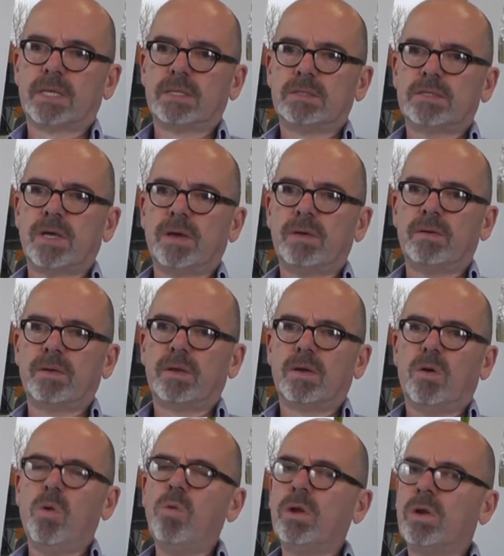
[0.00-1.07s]
So,
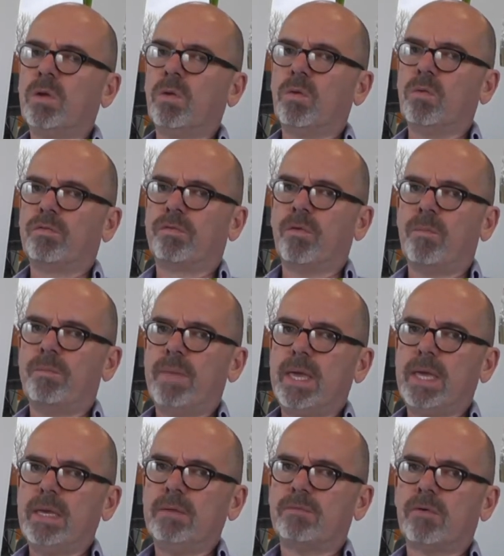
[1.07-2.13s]
all in all, for
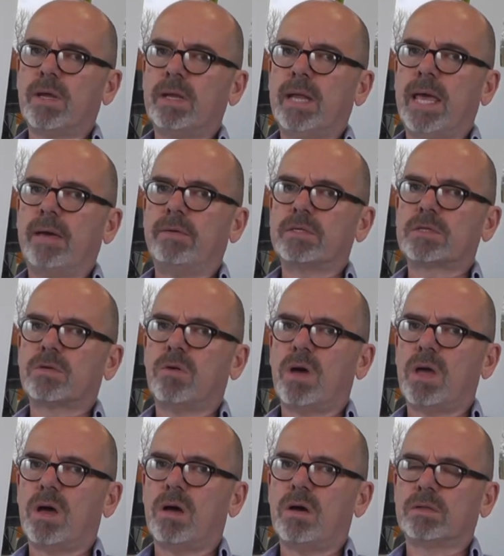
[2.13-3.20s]
me right now, it's
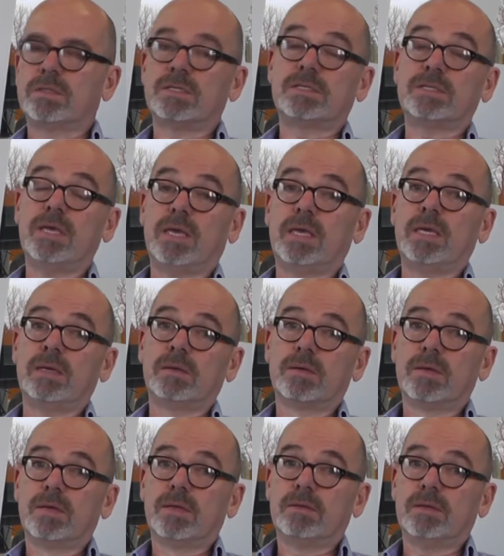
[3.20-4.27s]
quite hard to see
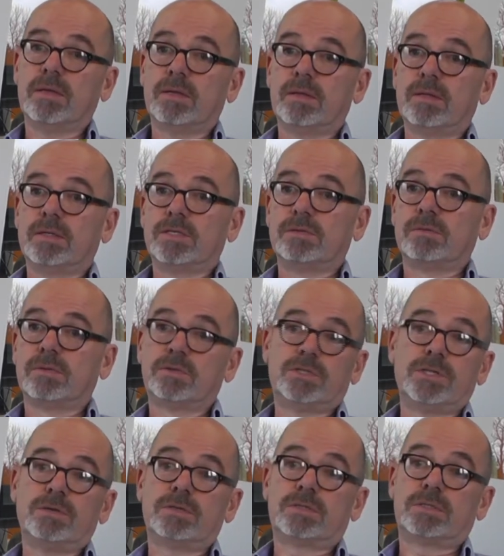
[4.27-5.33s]
that the
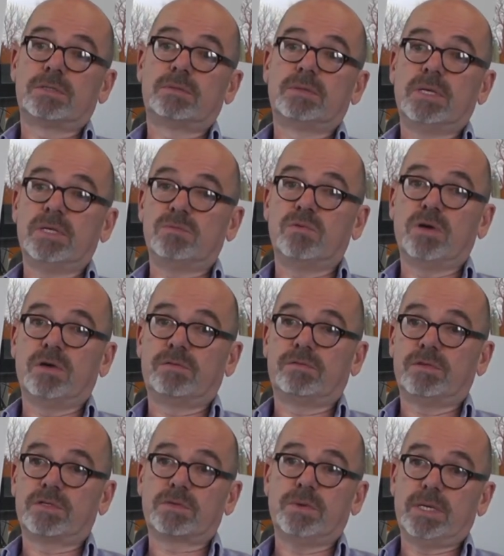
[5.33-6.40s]
juice is worth
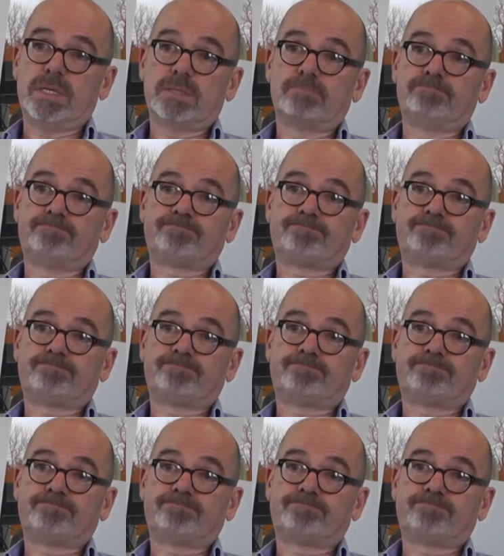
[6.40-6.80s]
the squeeze.